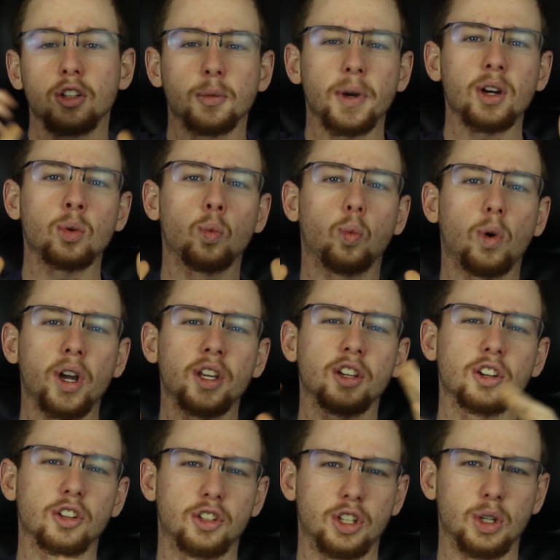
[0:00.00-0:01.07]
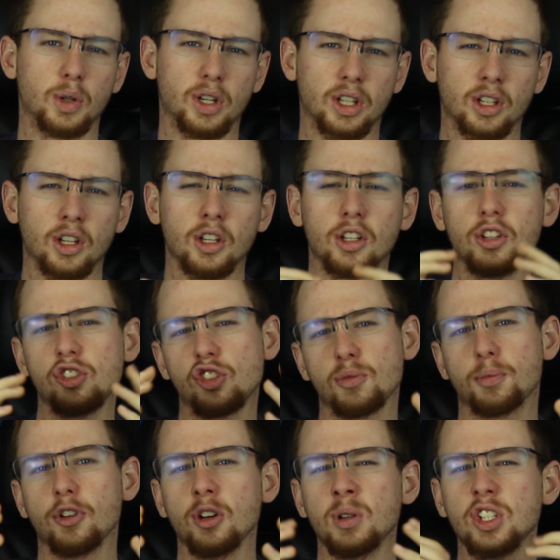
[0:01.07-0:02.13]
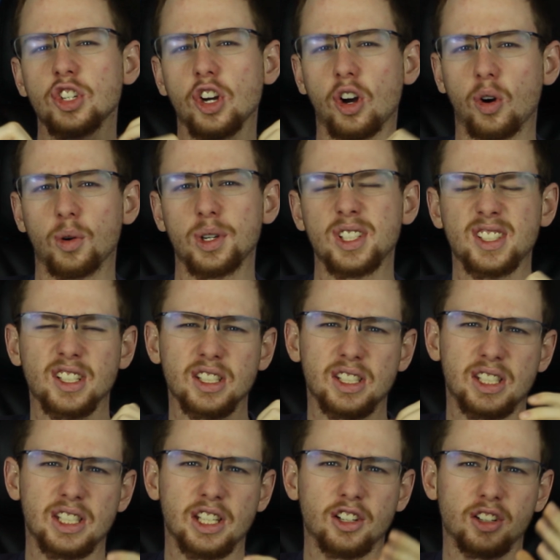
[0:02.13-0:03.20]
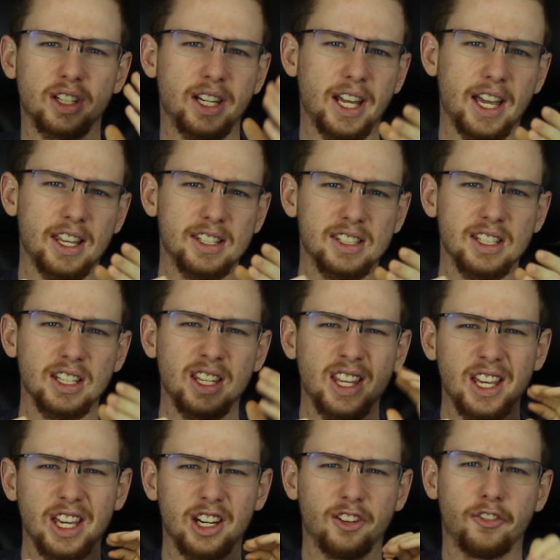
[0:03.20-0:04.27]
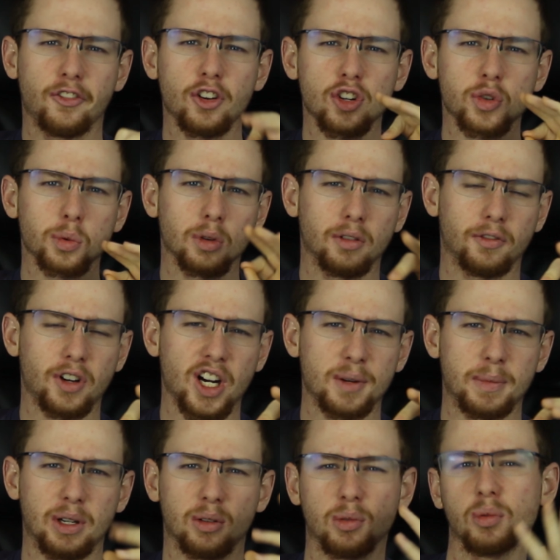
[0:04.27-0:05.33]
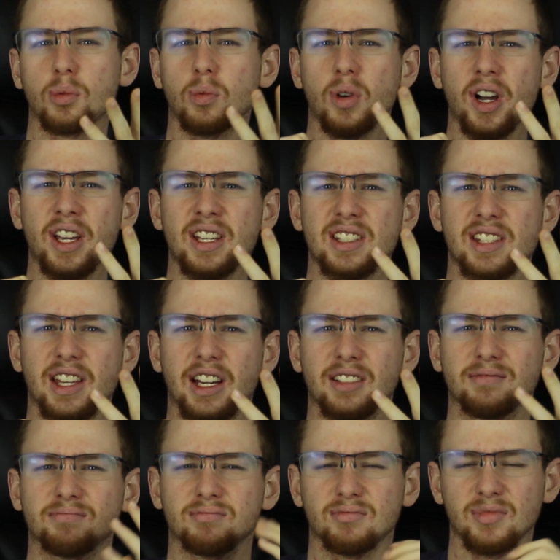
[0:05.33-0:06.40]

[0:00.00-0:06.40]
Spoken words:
No matter what you're doing, you should pretty much always consider testing in a virtual environment. Why is that?